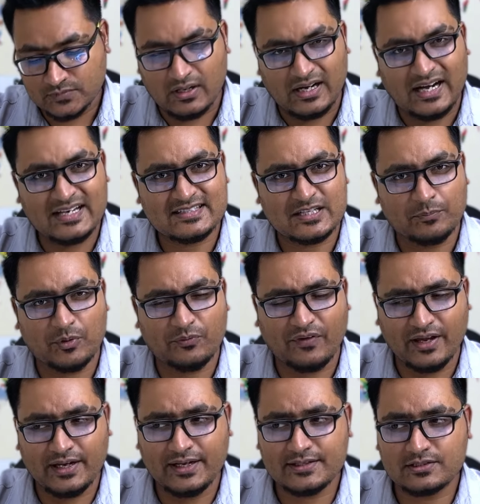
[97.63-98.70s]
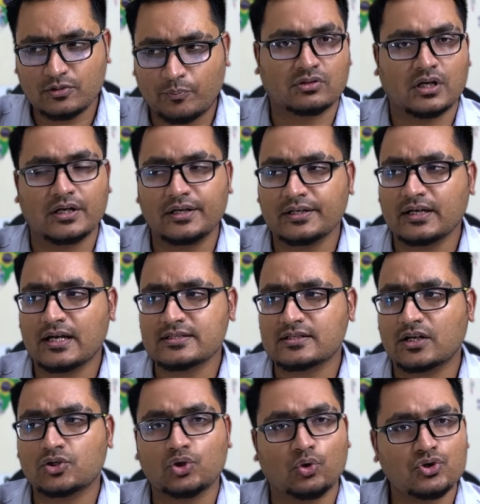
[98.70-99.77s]
I'll simplify it. The Kannadigas
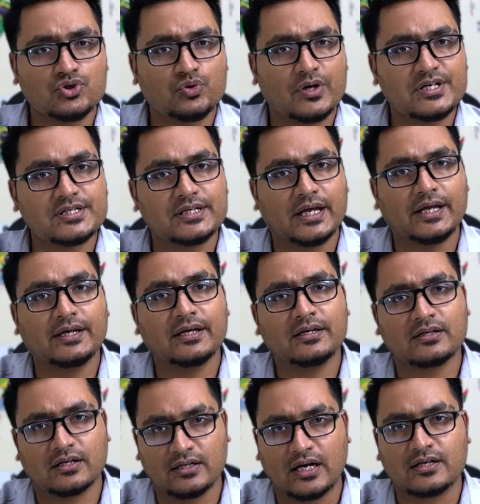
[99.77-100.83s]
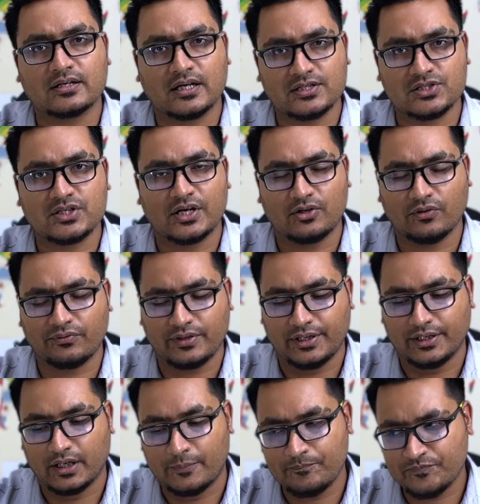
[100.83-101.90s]
are those who are staying in Karnataka state of
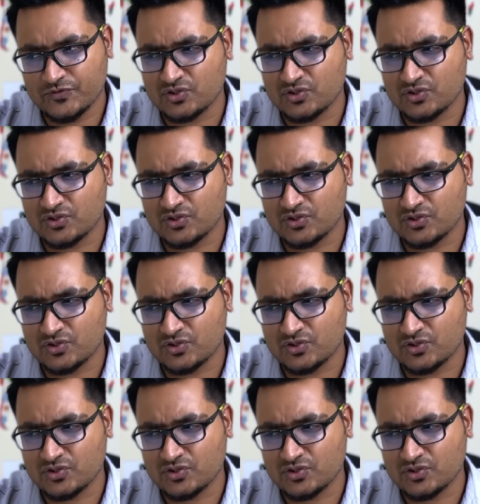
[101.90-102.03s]
India.